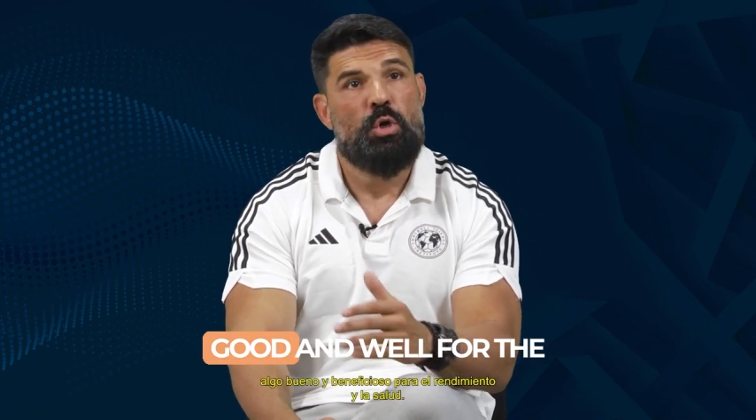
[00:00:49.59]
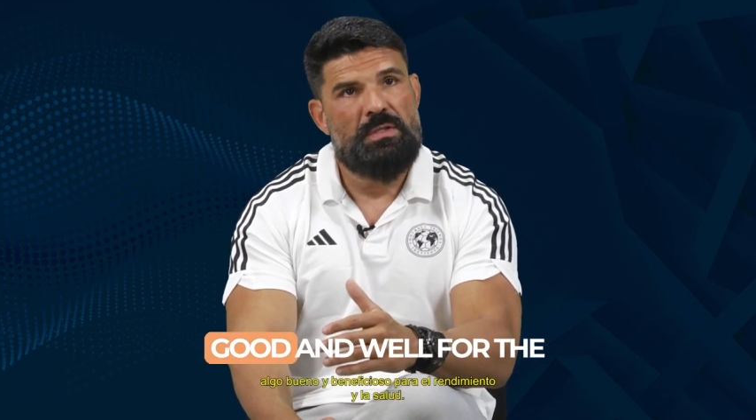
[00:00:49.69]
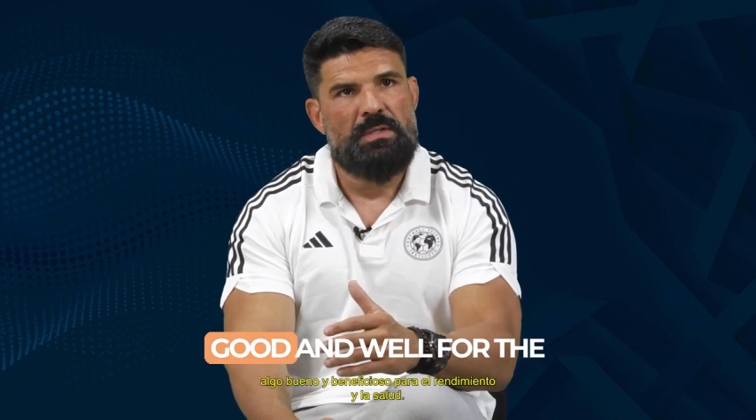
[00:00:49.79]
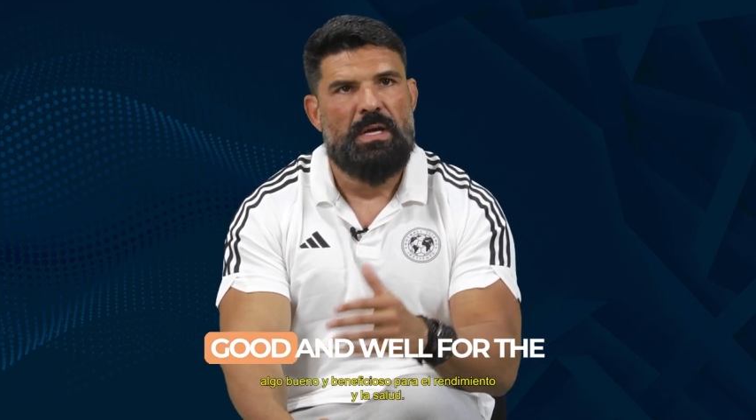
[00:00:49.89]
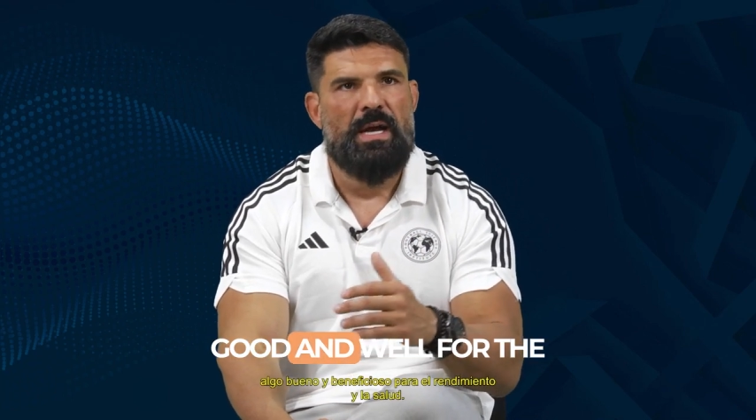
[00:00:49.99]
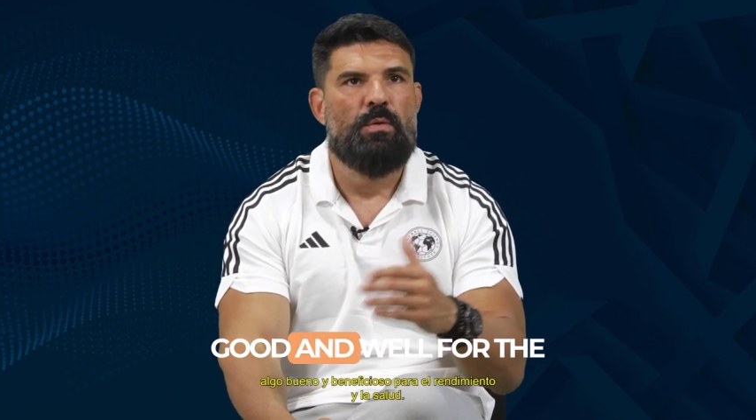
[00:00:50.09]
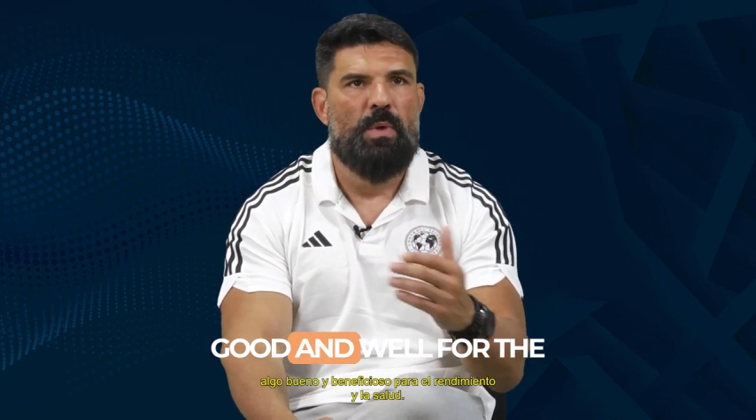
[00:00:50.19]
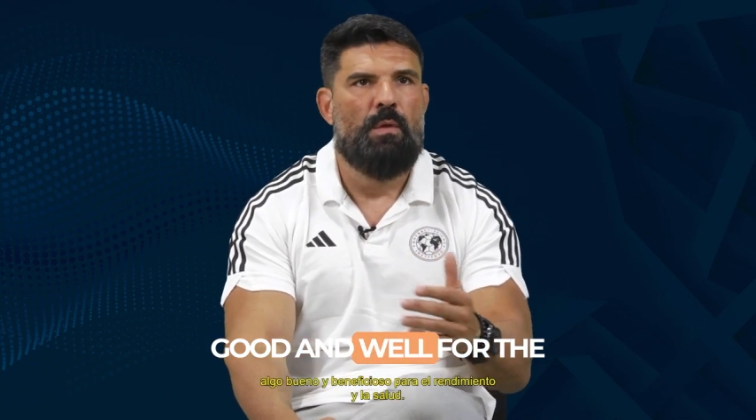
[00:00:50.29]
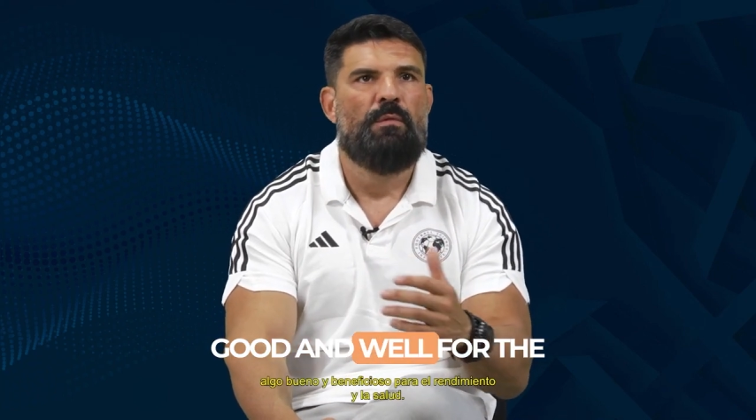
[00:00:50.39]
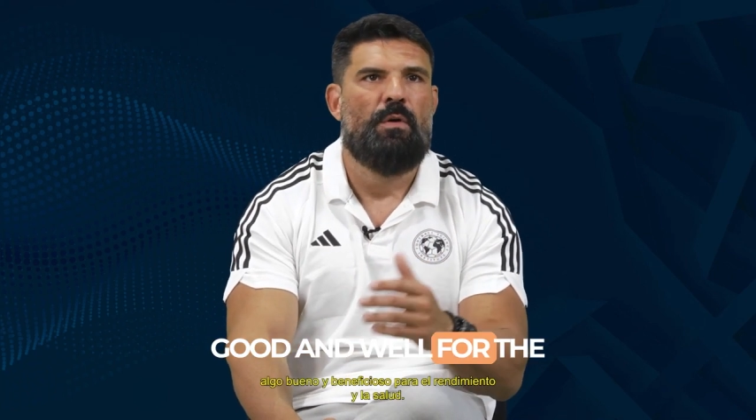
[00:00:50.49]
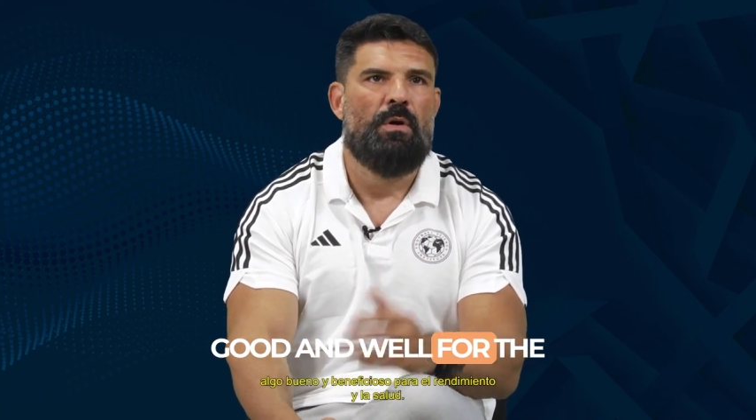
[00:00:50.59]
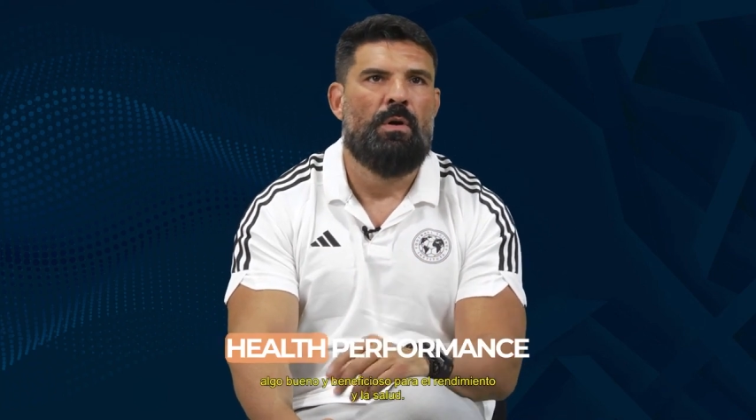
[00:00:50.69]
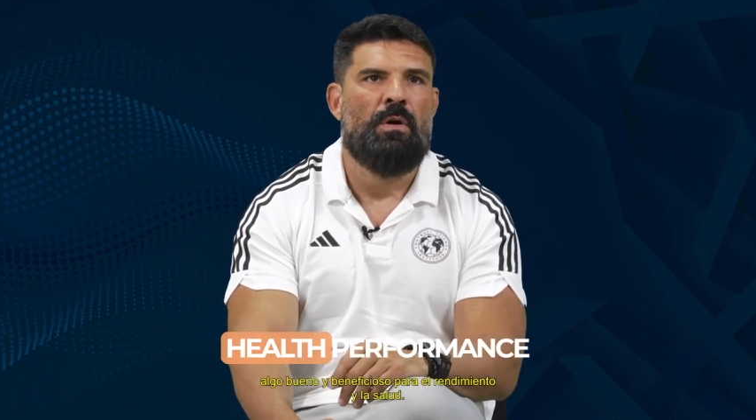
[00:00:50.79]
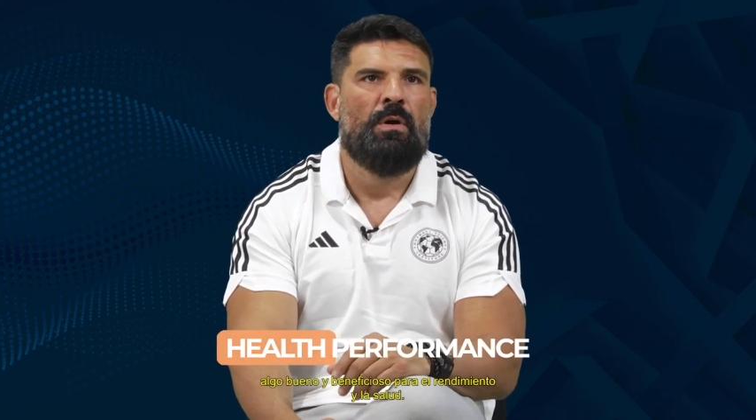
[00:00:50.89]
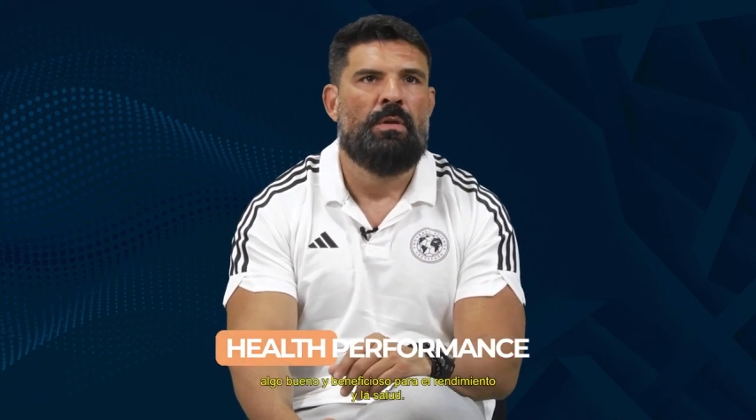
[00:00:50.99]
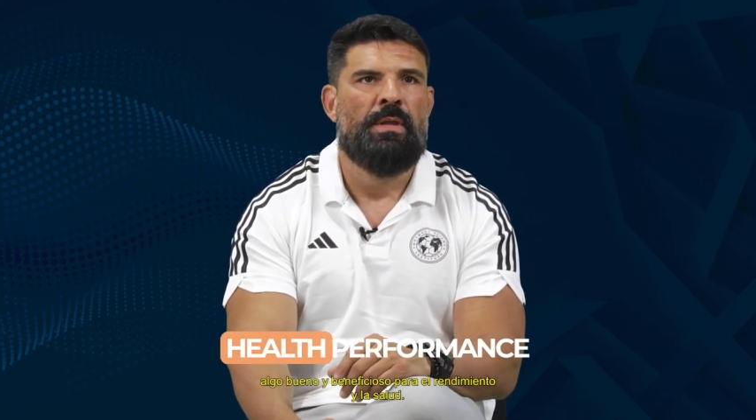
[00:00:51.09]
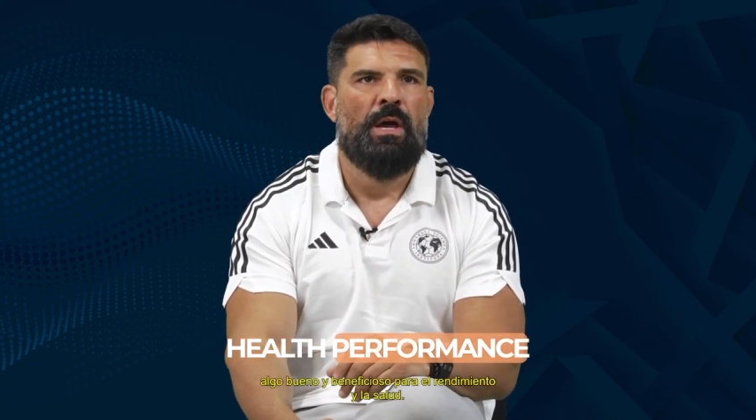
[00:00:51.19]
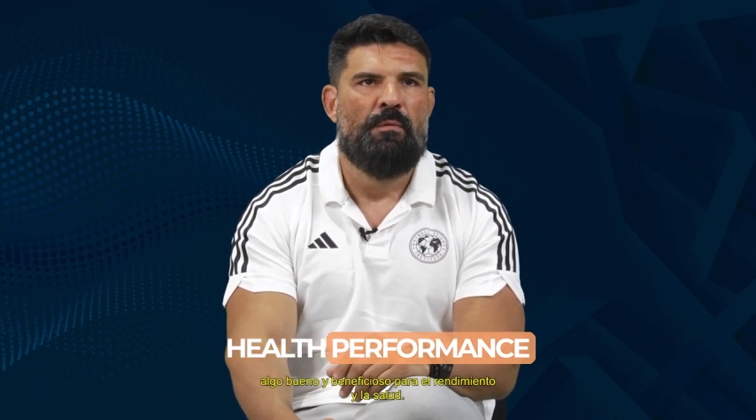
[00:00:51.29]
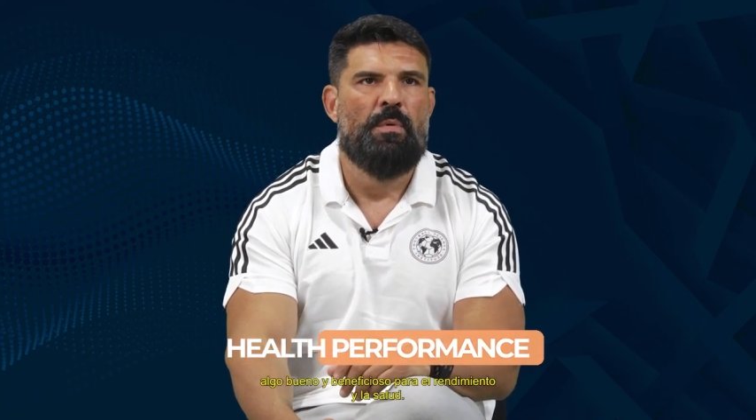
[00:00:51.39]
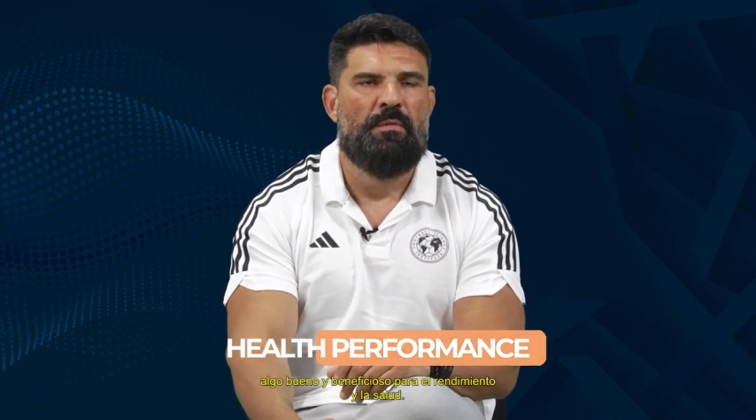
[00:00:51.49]
good and well for the
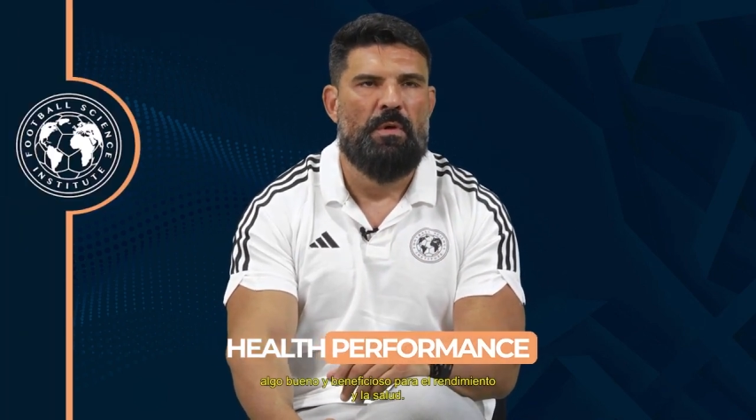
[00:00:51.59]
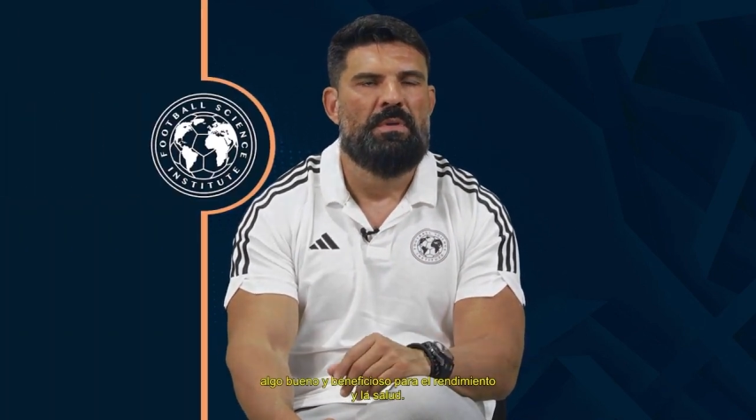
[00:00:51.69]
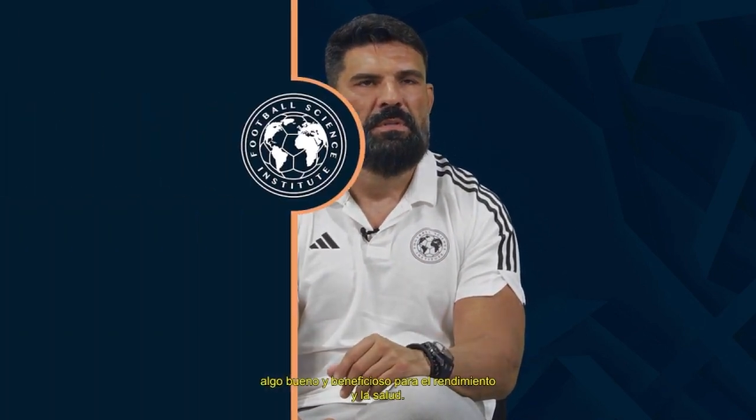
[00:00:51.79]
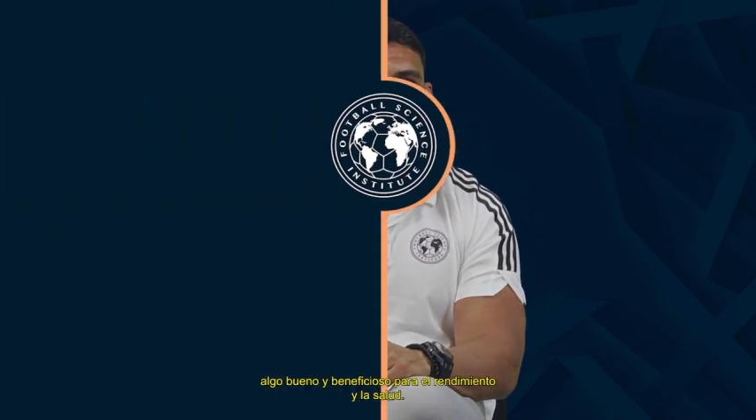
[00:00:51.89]
health performance.